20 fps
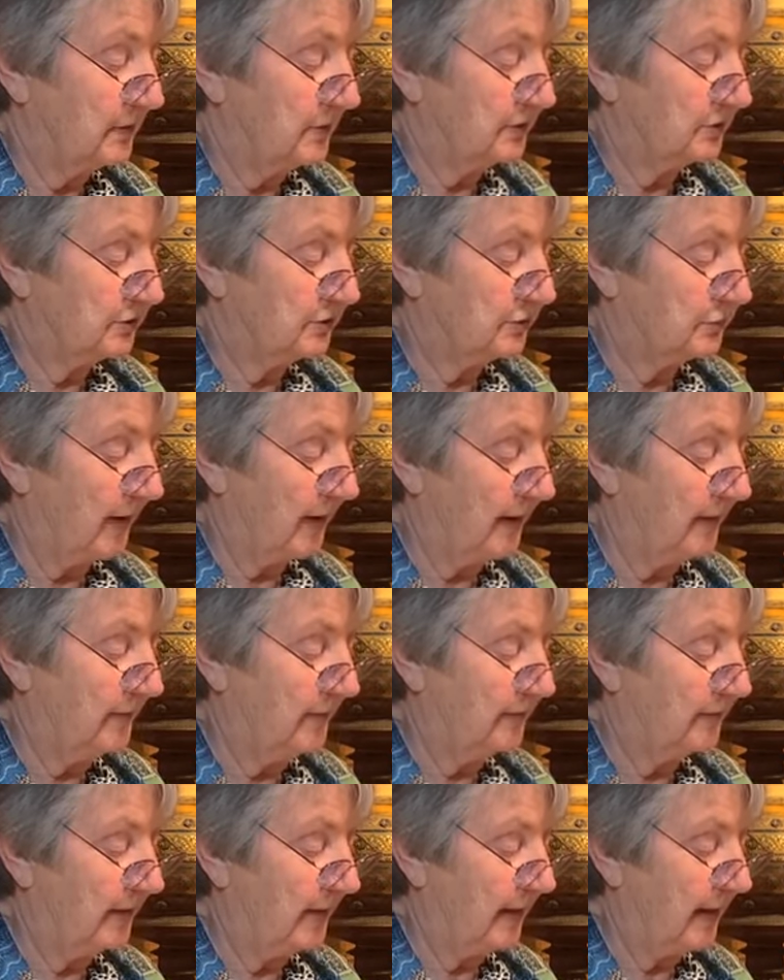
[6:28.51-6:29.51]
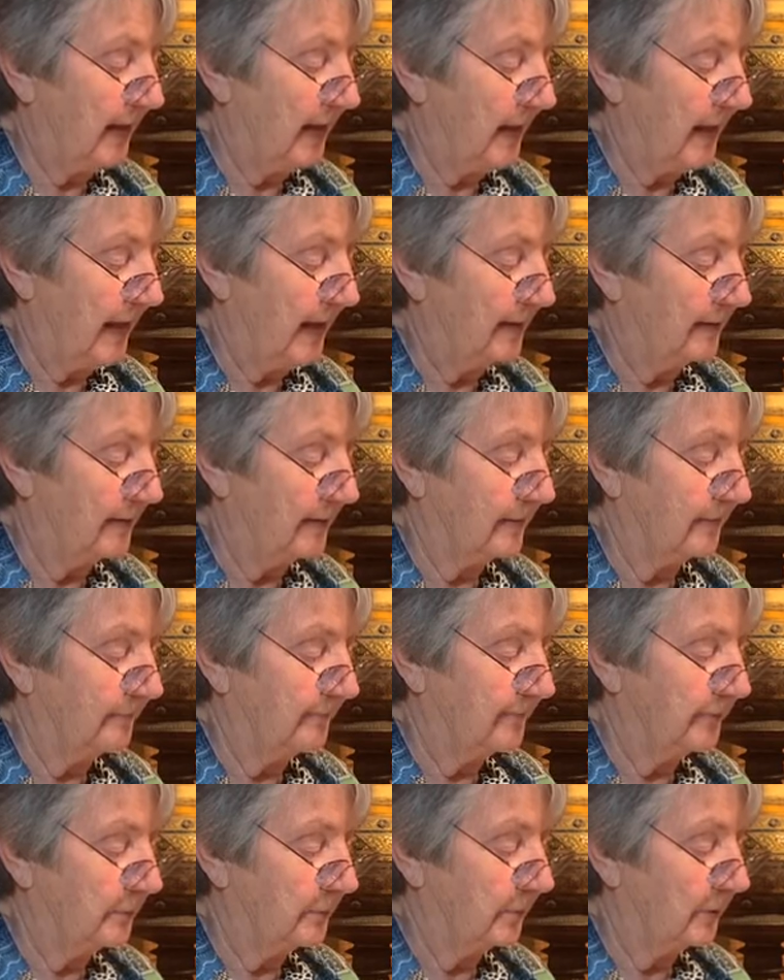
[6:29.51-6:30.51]
strength, and
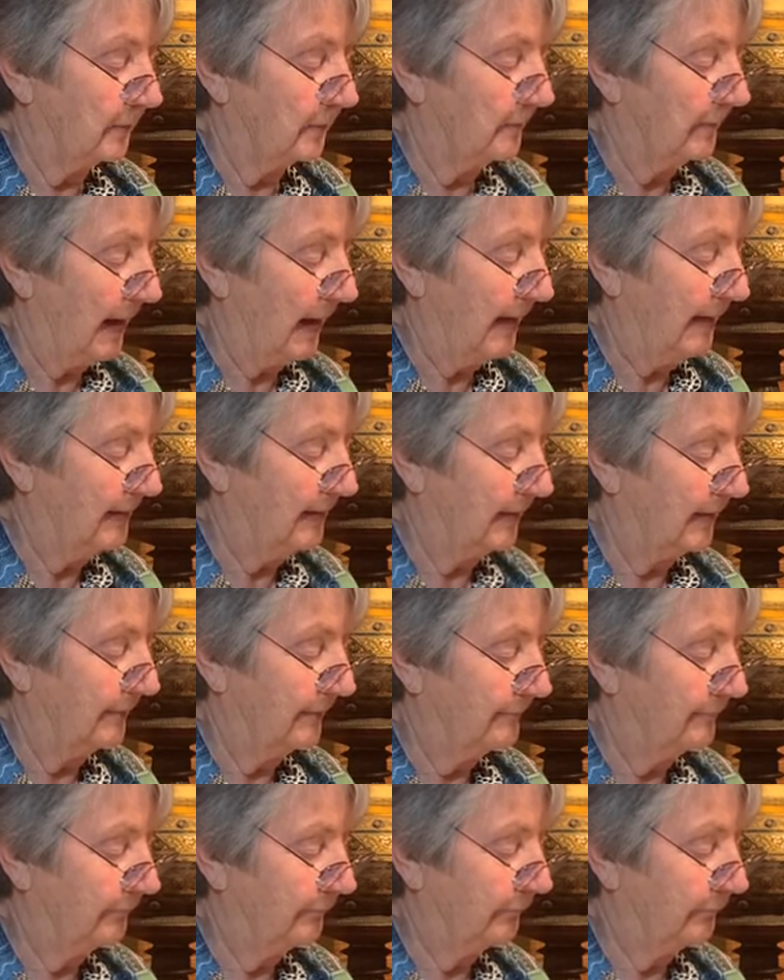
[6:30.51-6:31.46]
comfortable abiding.